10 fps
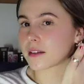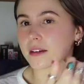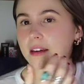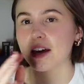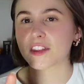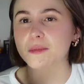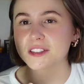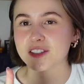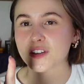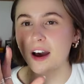And there
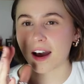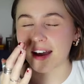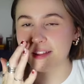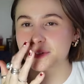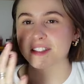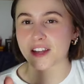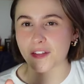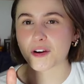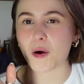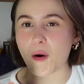was
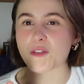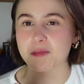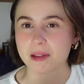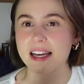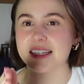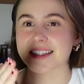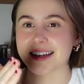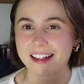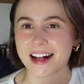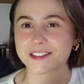another awful place in
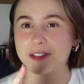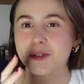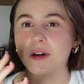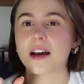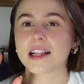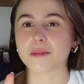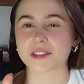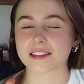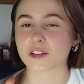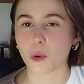Glasgow that was
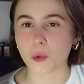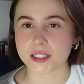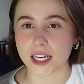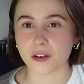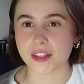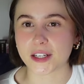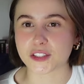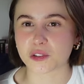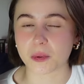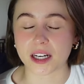this hotel that I used
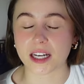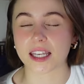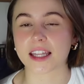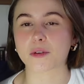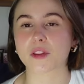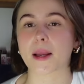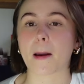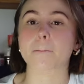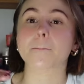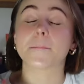to work in that like
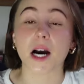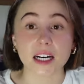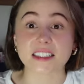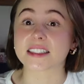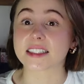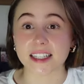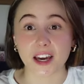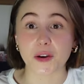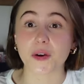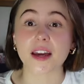punted out